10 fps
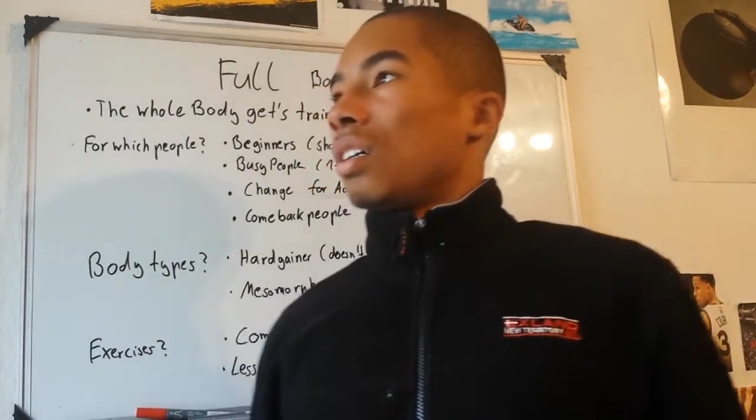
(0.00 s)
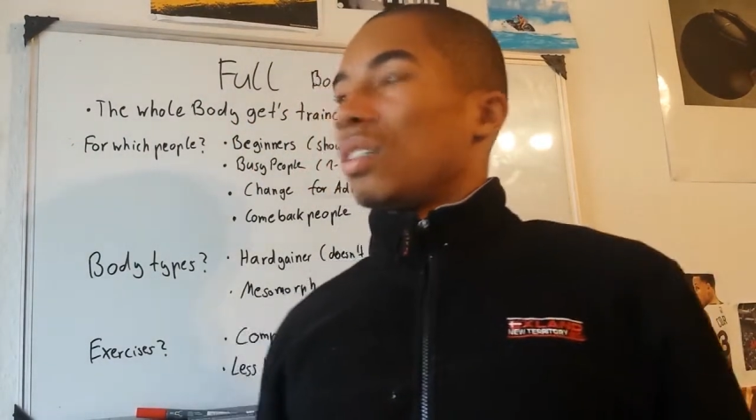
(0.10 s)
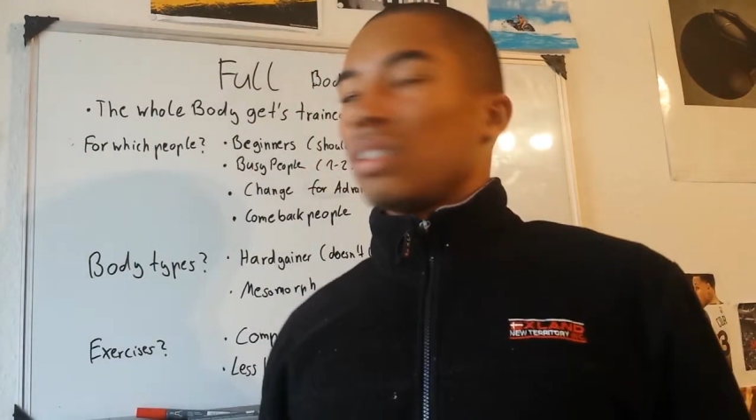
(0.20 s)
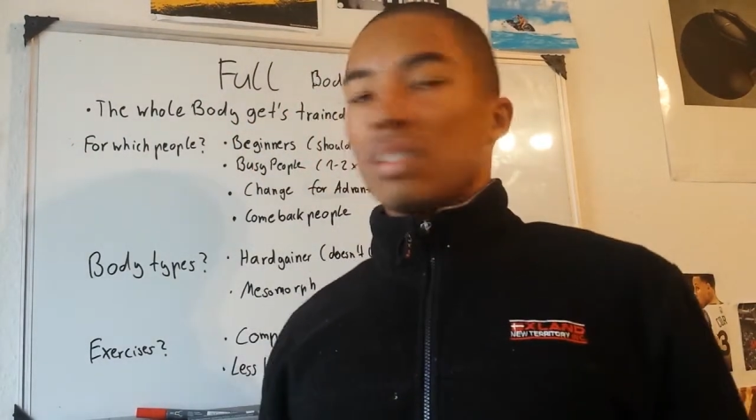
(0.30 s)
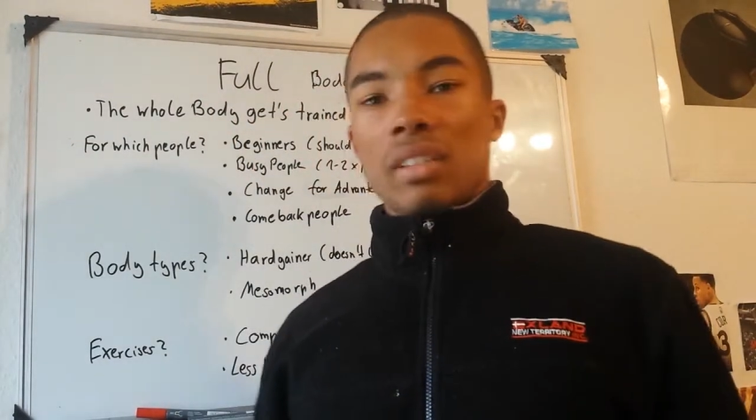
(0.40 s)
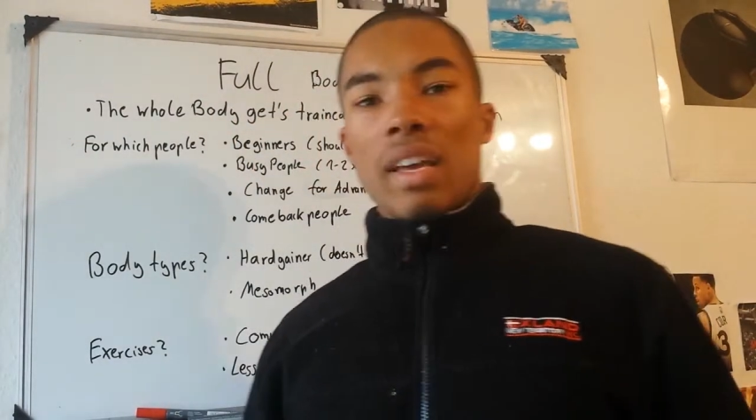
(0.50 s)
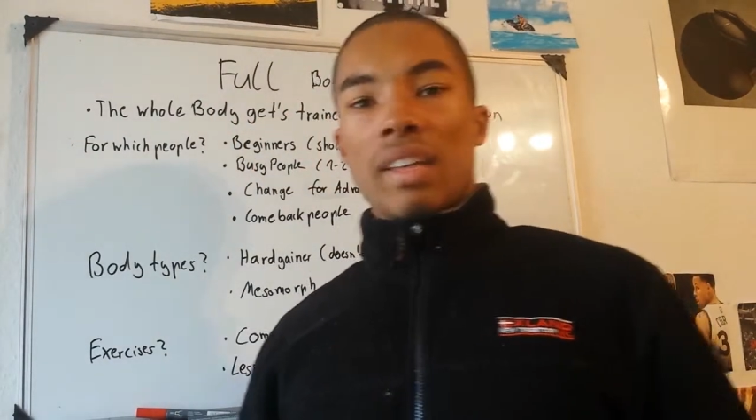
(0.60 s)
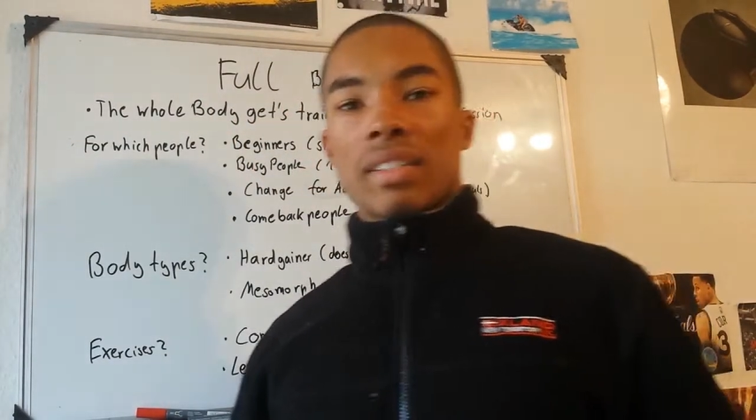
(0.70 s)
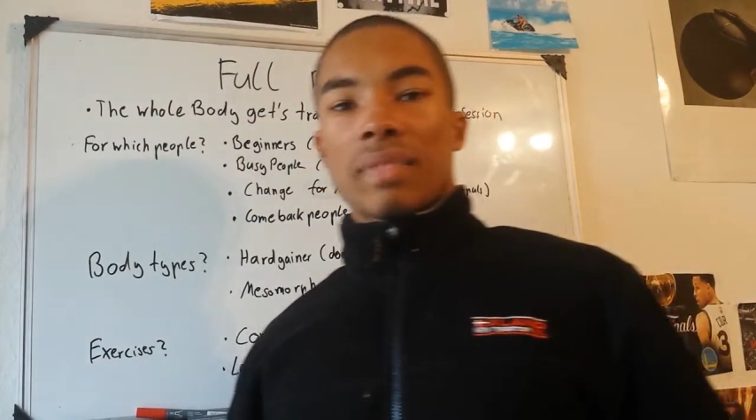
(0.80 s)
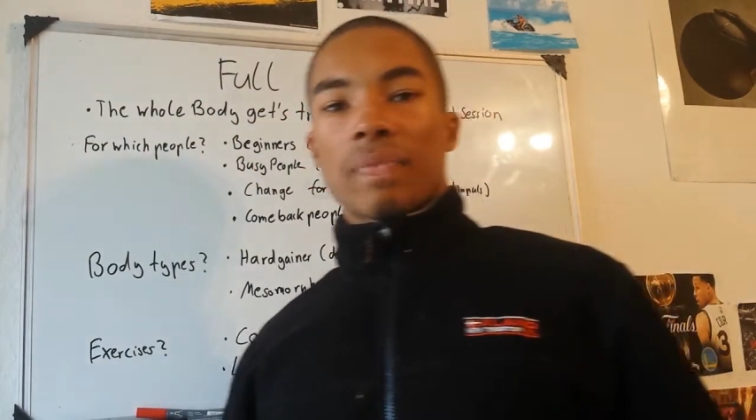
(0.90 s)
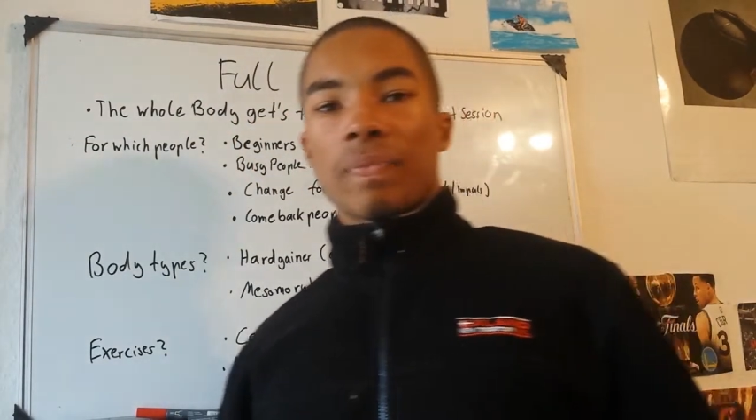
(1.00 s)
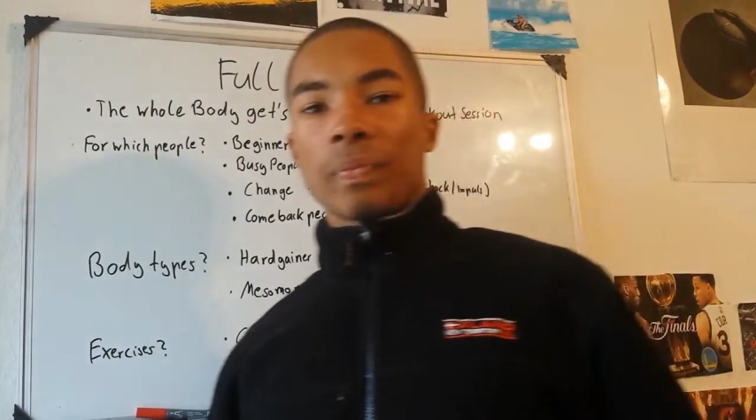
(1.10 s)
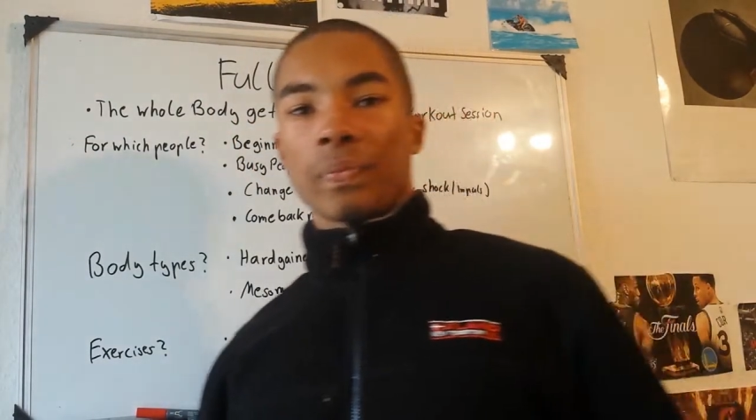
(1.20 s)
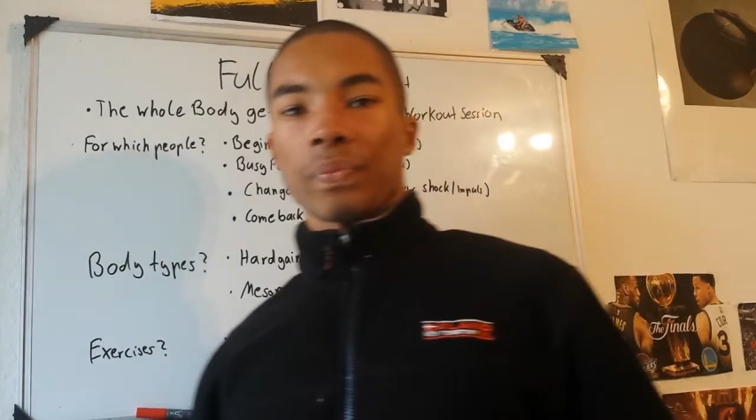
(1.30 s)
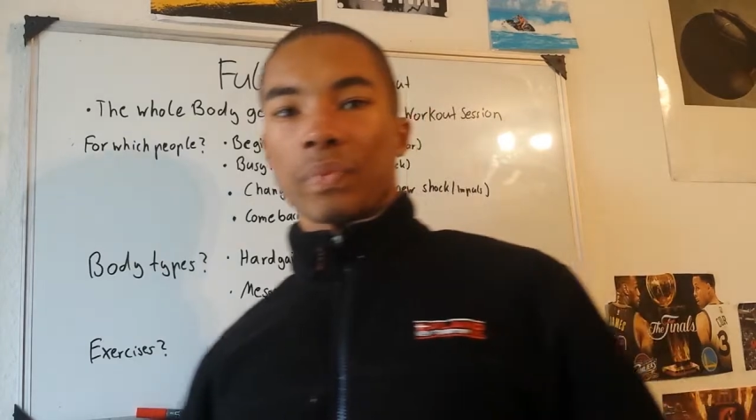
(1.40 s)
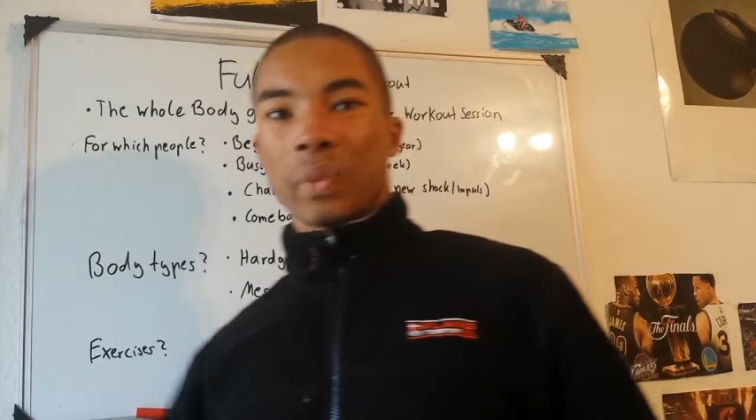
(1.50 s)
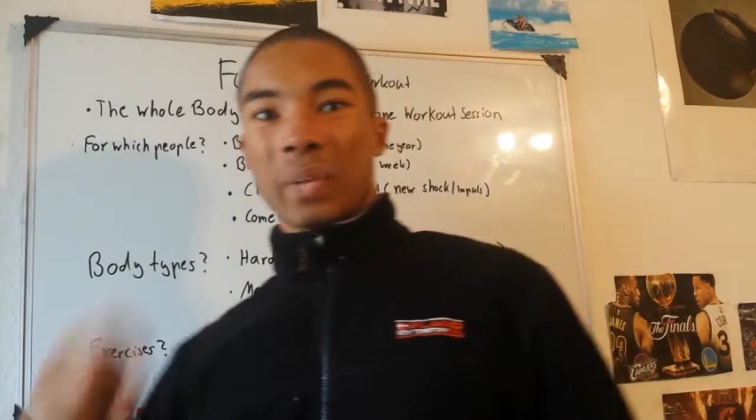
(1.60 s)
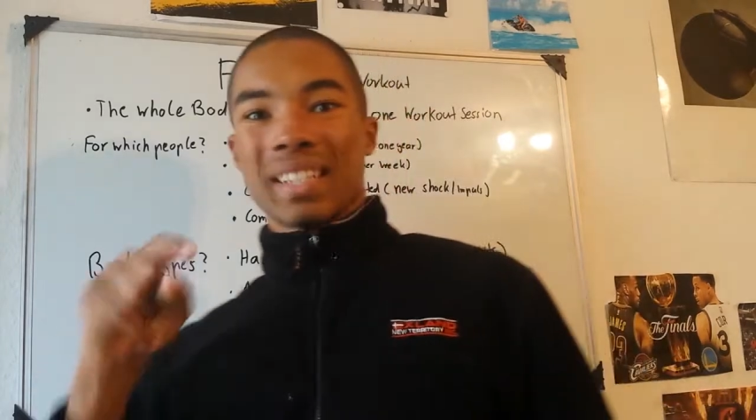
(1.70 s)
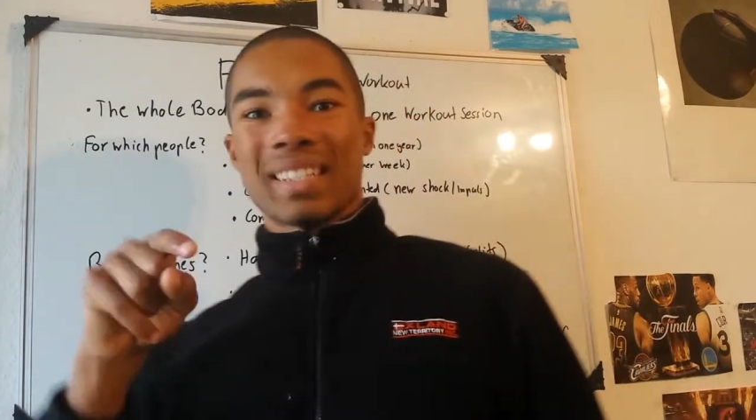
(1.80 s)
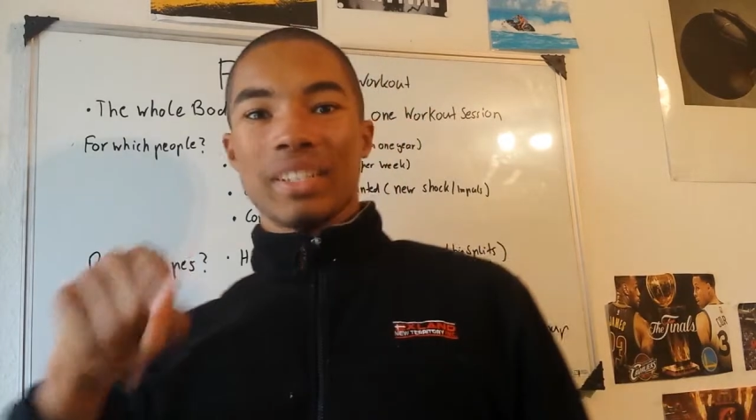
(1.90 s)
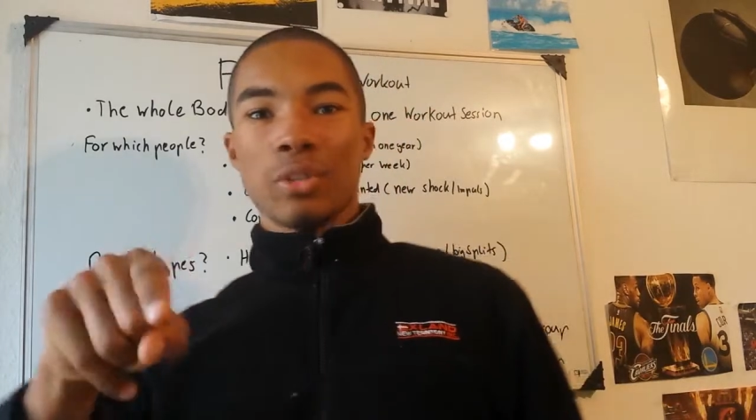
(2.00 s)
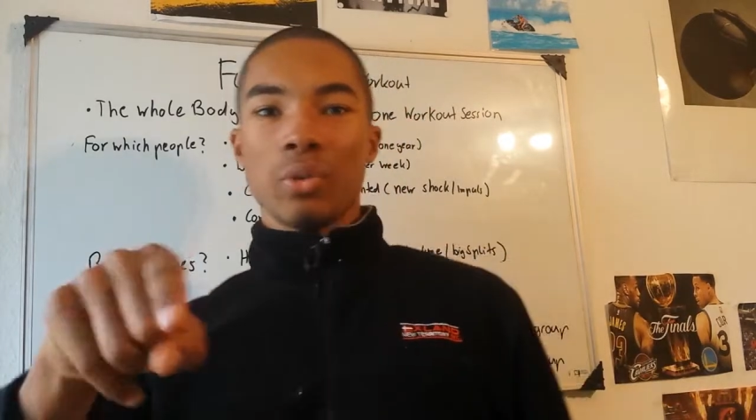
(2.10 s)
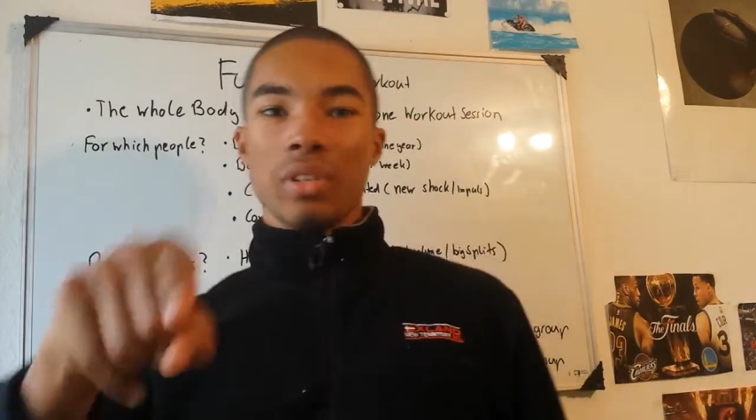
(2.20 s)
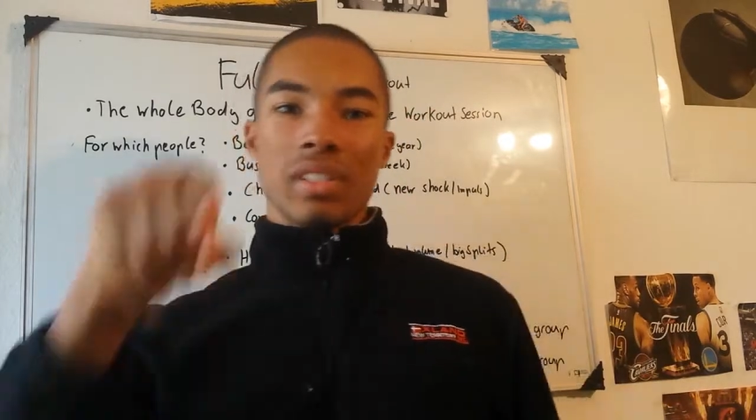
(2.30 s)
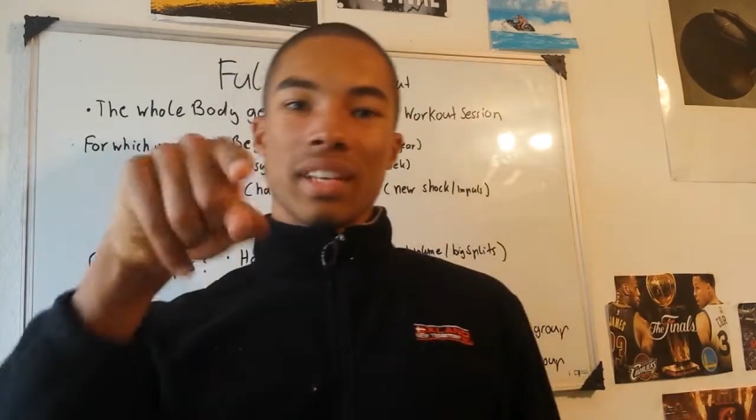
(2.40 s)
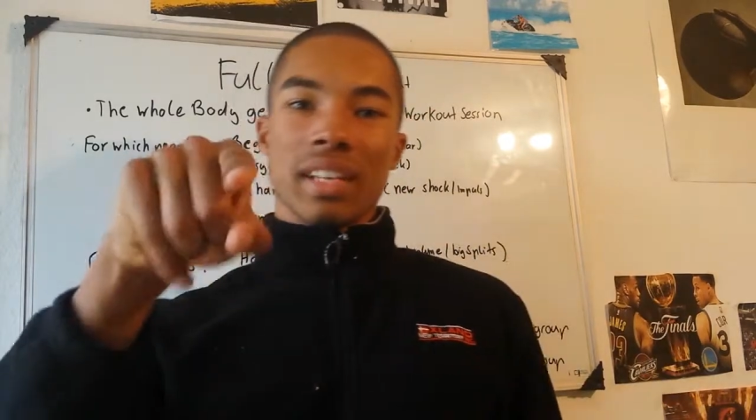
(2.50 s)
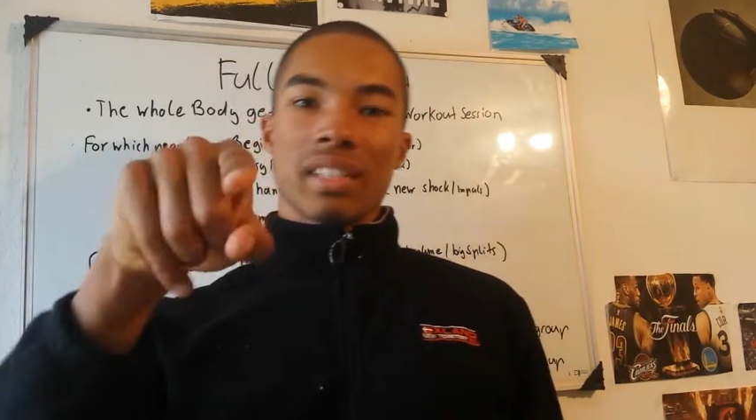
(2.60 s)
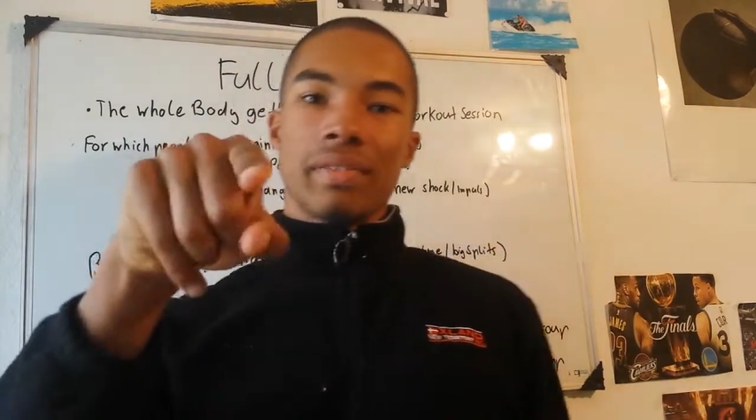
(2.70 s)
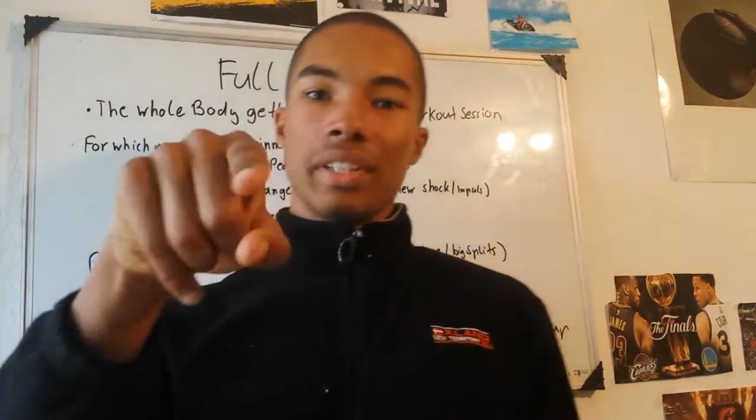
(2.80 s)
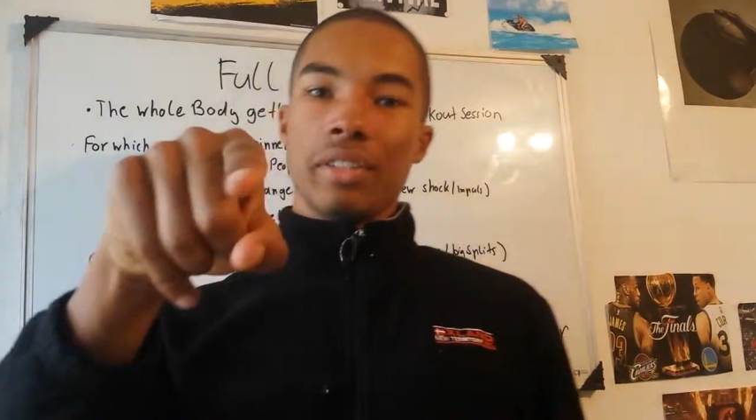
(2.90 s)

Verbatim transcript: yes, and I see you in the next video.